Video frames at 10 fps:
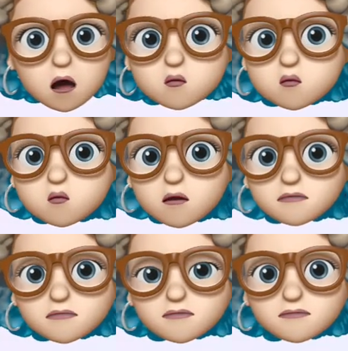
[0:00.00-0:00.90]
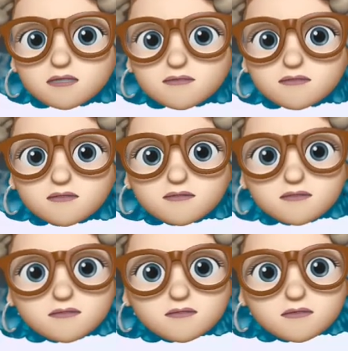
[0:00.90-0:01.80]
What would prevent a
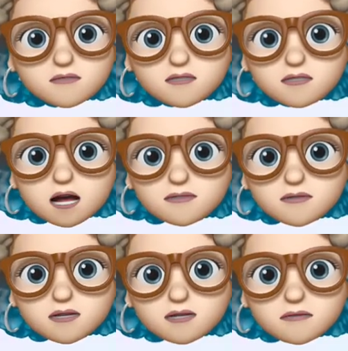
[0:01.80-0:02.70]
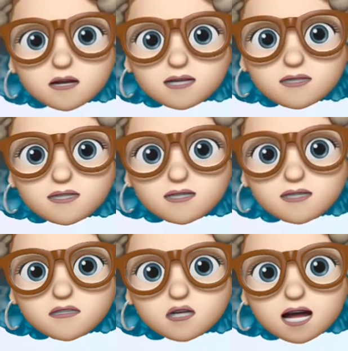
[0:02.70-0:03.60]
student from just copying and pasting
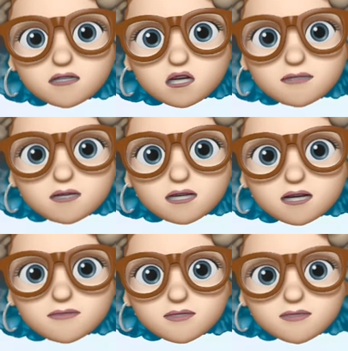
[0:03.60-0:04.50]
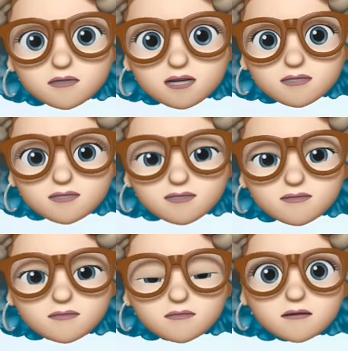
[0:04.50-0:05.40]
the ChatGPT response?
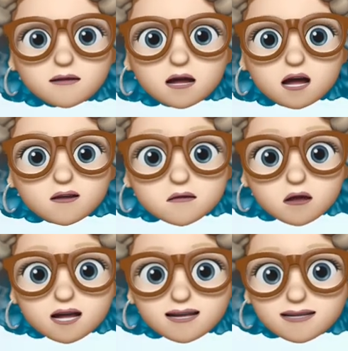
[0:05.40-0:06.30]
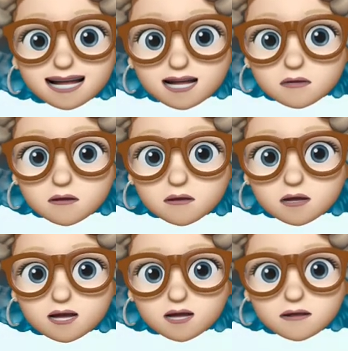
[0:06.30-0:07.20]
Well, that's where
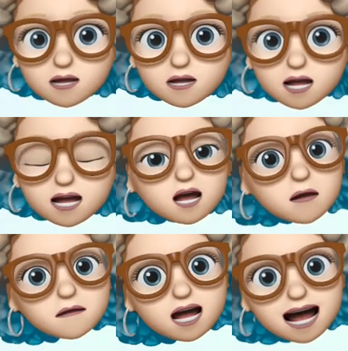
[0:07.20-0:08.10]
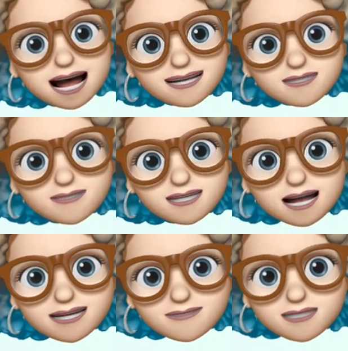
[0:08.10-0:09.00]
we come in, by actively
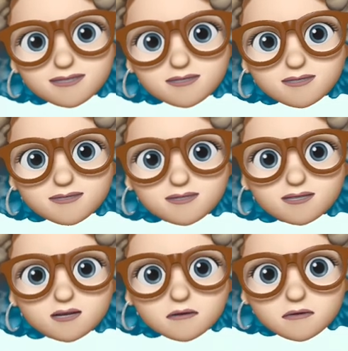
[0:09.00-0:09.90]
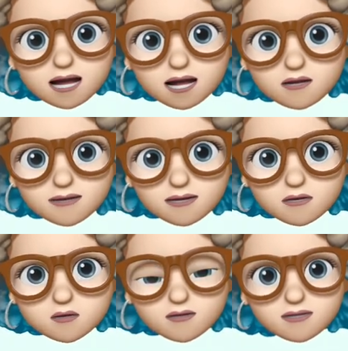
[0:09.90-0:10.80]
having the students compare
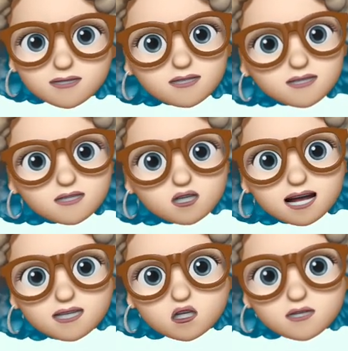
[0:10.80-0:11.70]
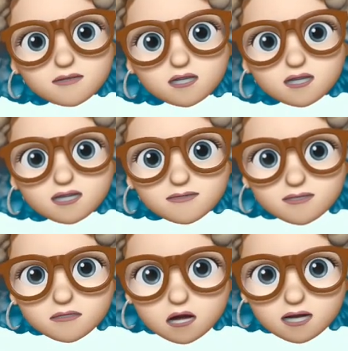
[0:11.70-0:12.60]
their work to the ChatGPT
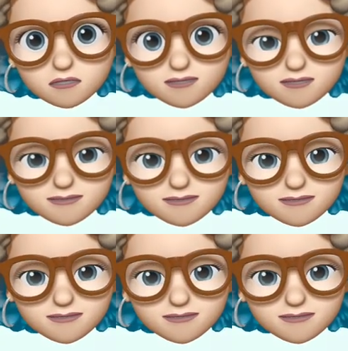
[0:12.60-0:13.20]
response.